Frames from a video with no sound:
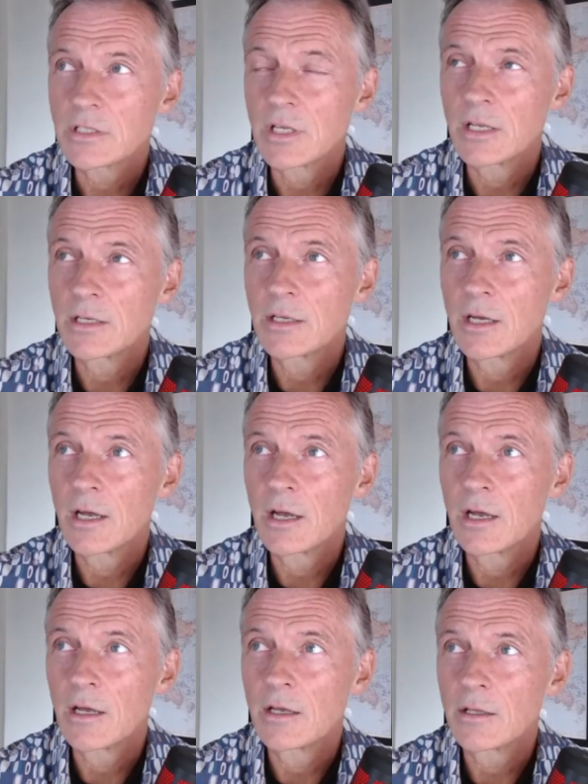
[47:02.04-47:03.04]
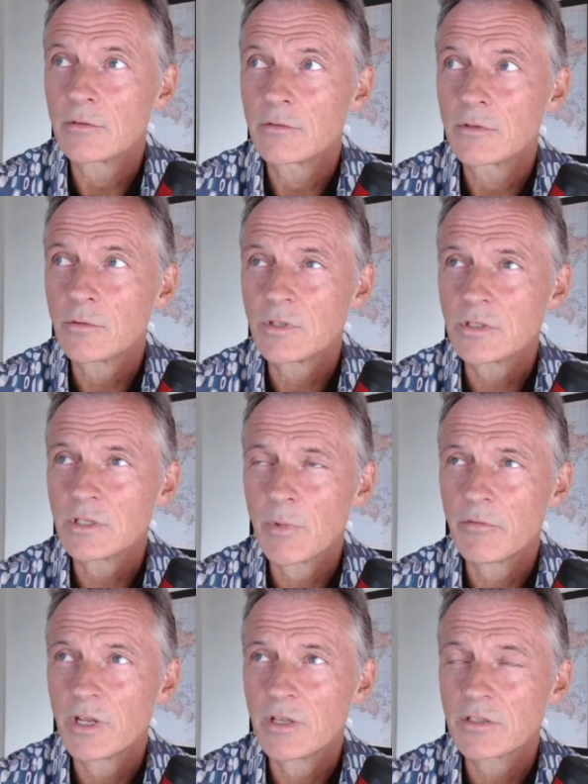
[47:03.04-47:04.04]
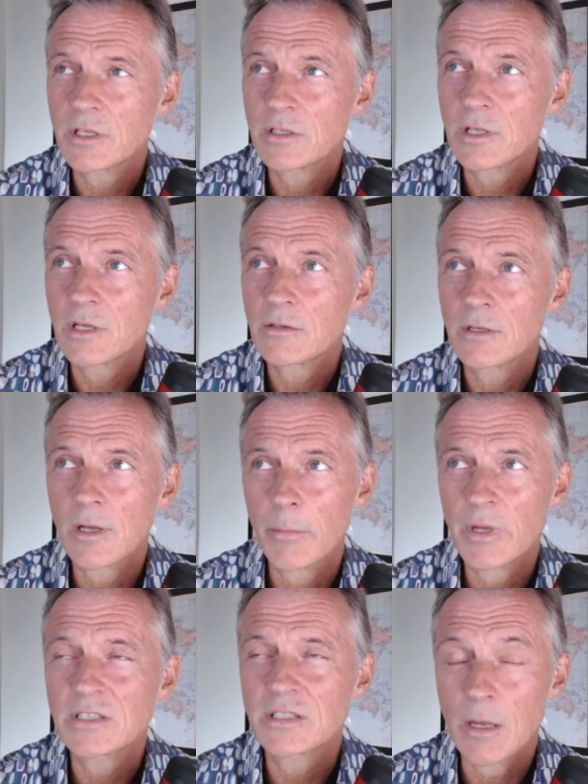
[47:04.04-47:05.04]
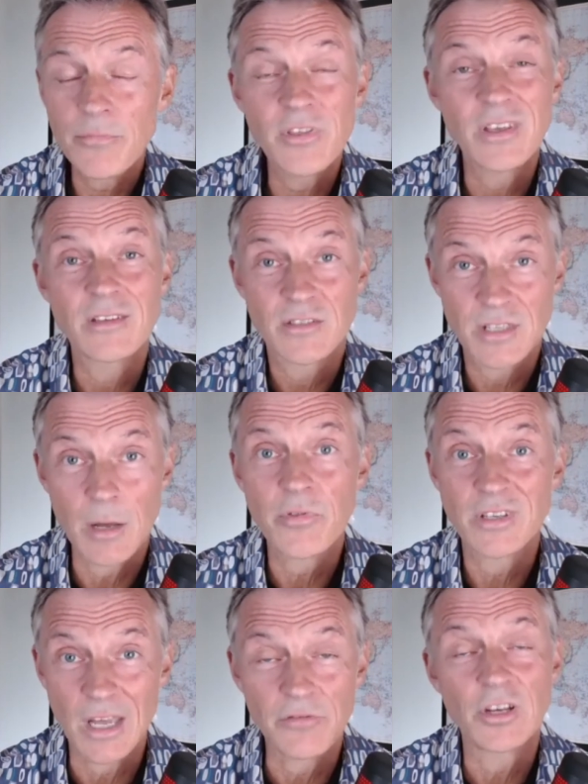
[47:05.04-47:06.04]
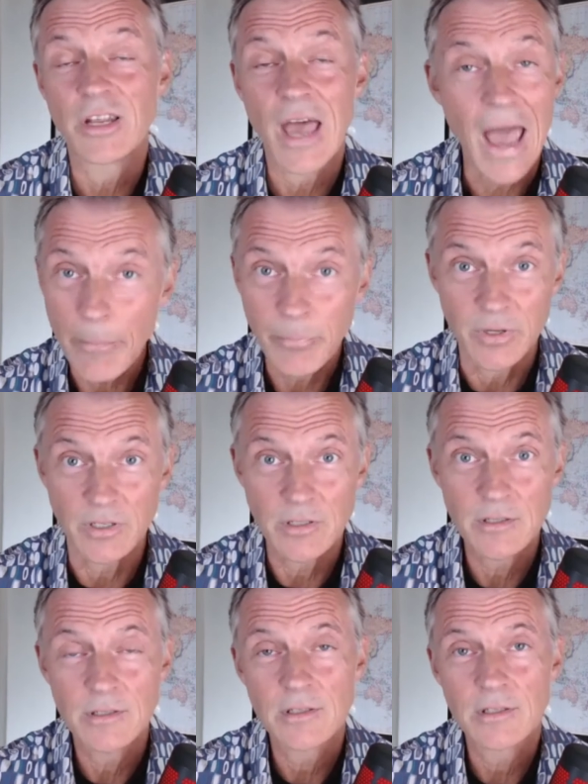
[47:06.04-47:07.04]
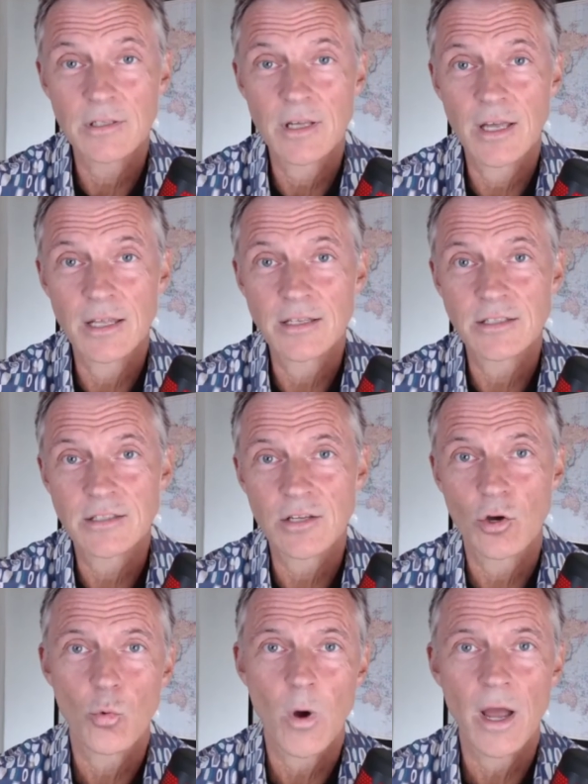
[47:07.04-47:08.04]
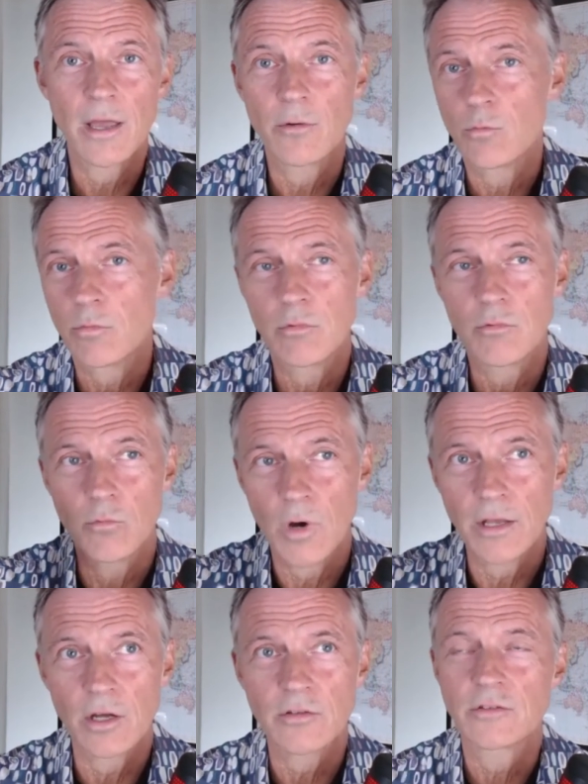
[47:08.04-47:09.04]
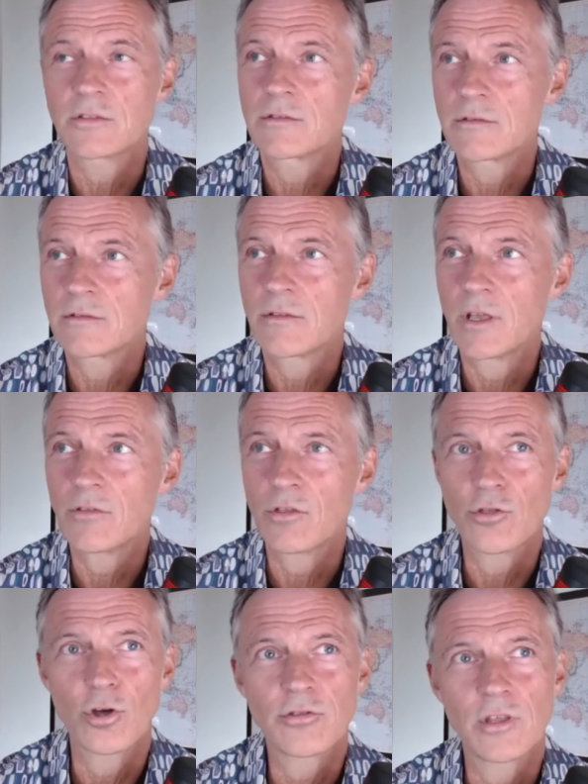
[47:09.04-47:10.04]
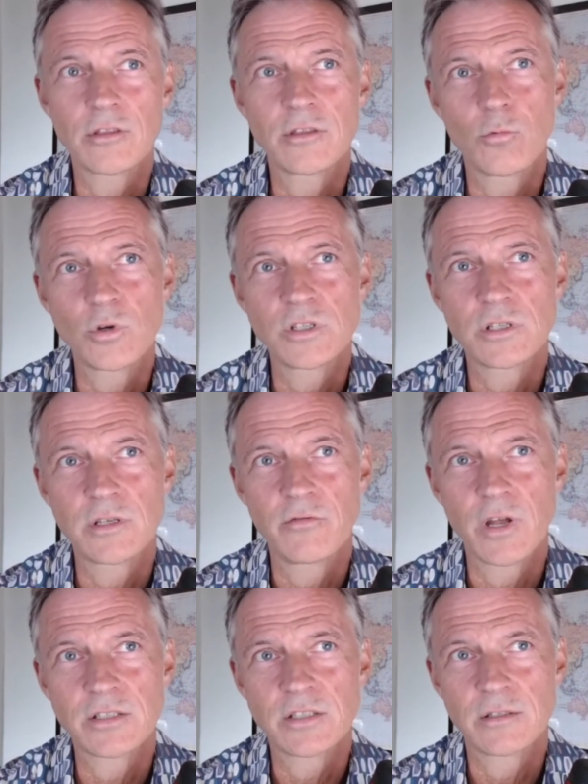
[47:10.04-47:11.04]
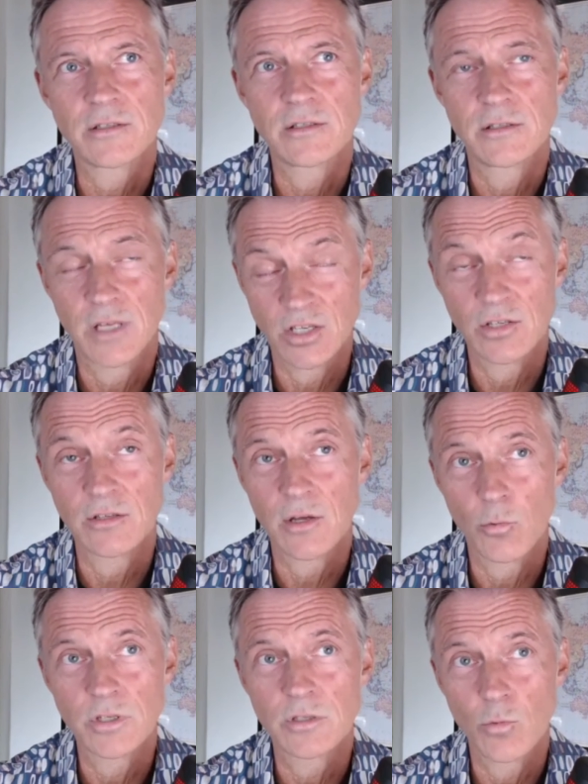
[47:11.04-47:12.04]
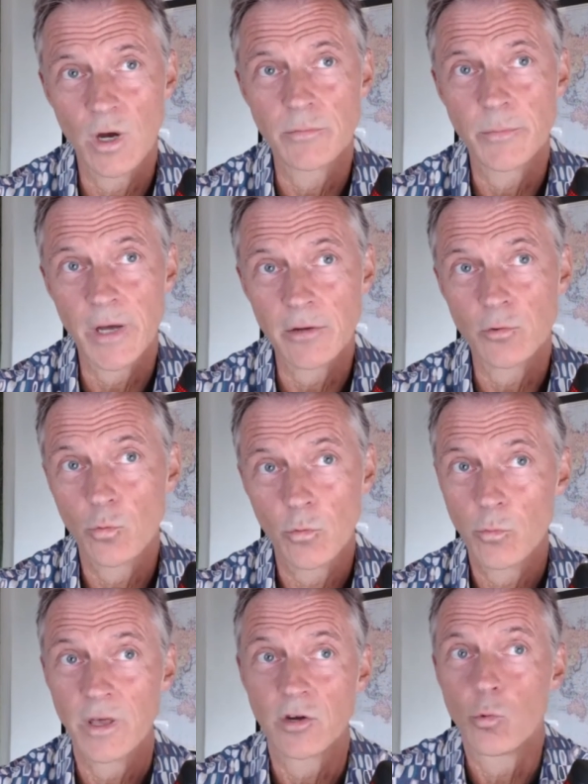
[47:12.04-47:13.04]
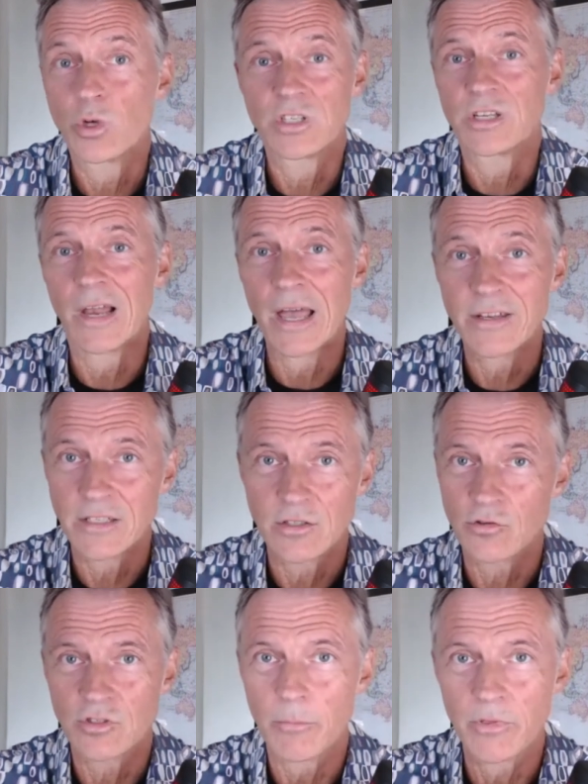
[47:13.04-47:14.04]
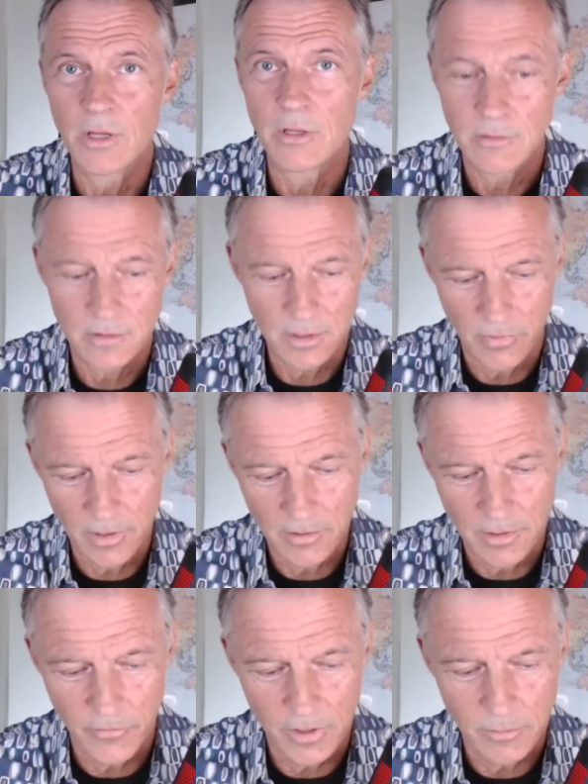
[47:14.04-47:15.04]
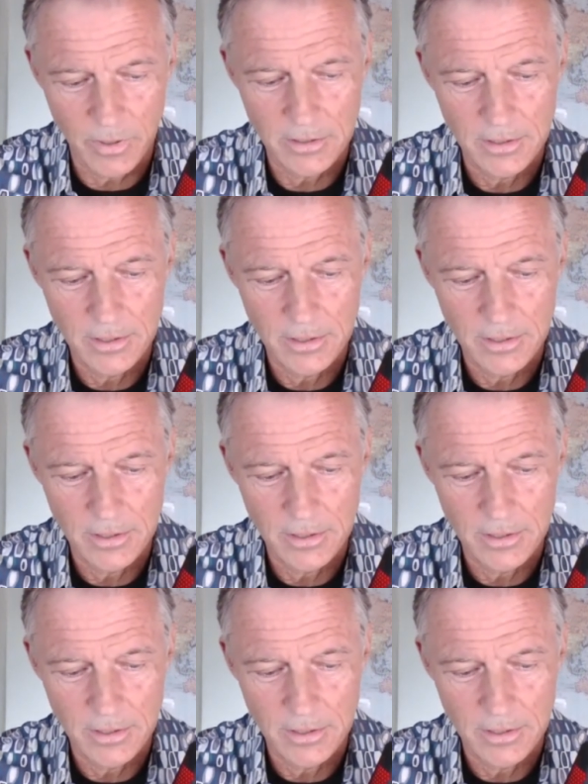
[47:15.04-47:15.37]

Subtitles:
and there is some evidence that I mean, something definitely happened, and so why not think the thought that there was a civilization that was wiped out, whether it was Atlantis or something different, but